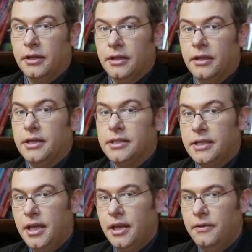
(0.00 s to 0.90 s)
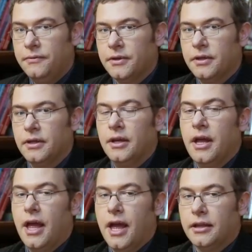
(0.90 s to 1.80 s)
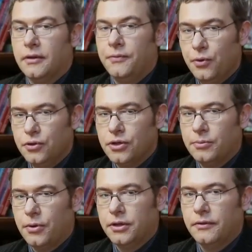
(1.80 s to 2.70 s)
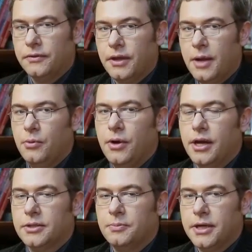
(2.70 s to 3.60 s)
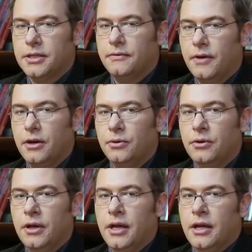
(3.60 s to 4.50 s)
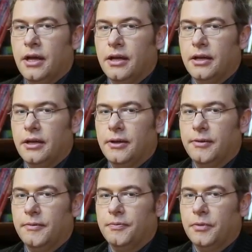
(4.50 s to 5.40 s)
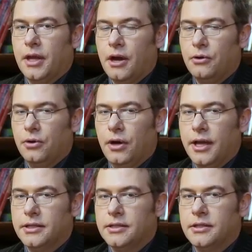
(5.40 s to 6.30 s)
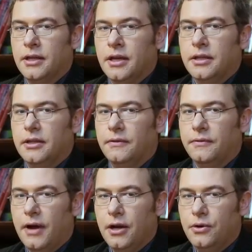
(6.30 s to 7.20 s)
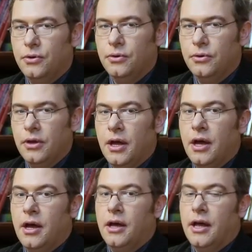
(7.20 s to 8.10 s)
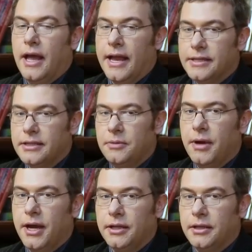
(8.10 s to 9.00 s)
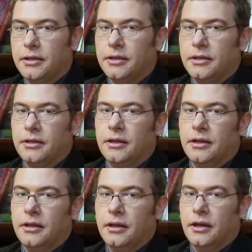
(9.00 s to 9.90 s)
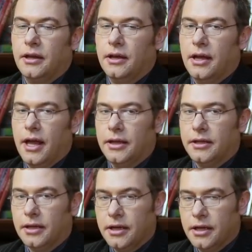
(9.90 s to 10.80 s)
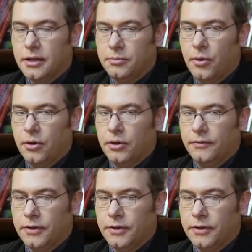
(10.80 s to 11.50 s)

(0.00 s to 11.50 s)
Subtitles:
received at a future point of time, whereas present value calculates the value estimated at the current point.